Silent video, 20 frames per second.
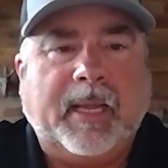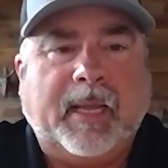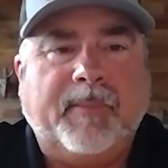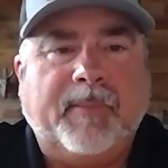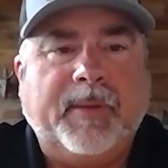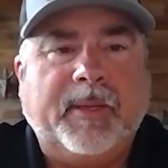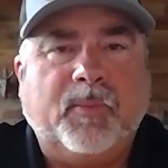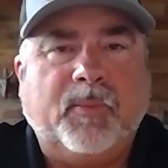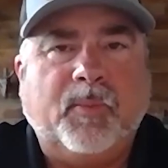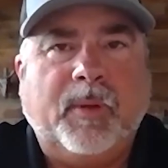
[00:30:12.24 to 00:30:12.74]
I
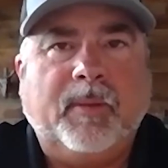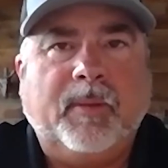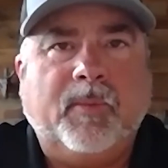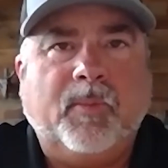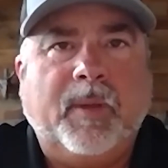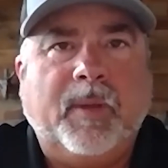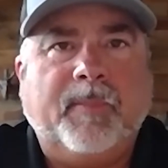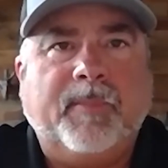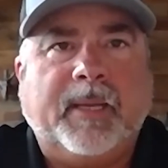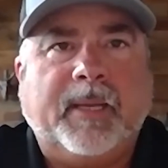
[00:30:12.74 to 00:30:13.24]
mean, we
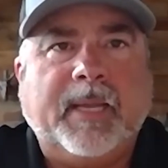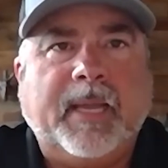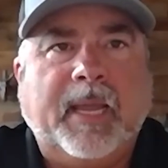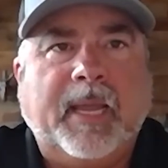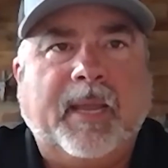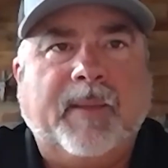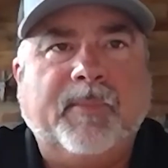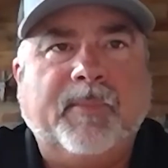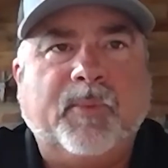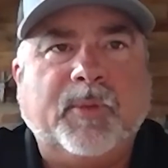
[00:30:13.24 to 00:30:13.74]

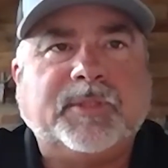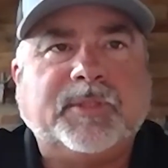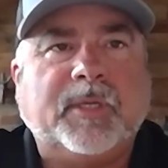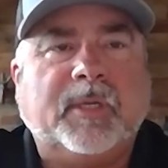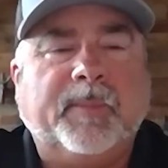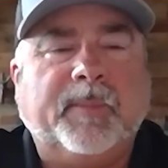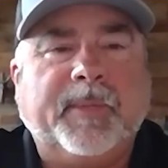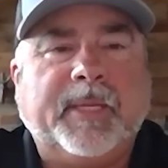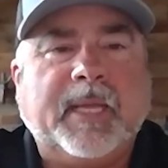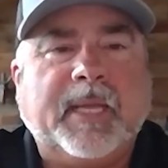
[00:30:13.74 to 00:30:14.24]

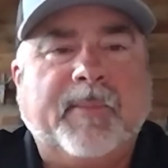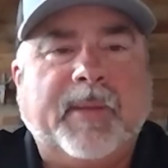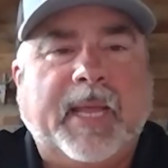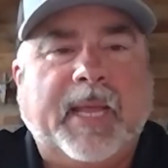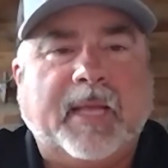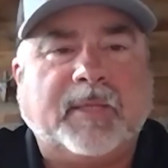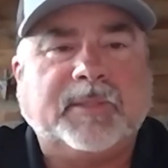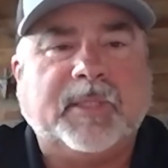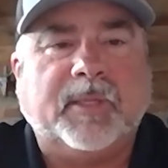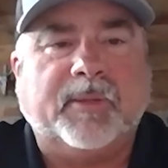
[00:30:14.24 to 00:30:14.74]
certainly became a
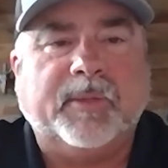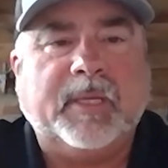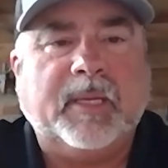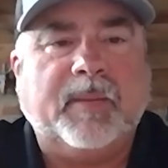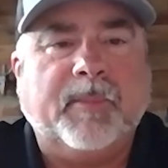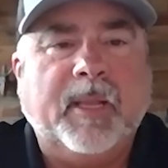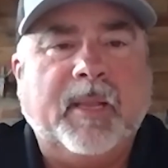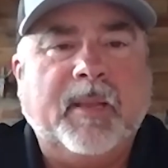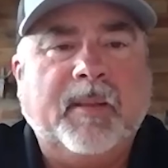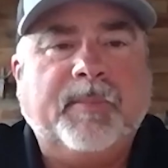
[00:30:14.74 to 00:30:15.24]
household name.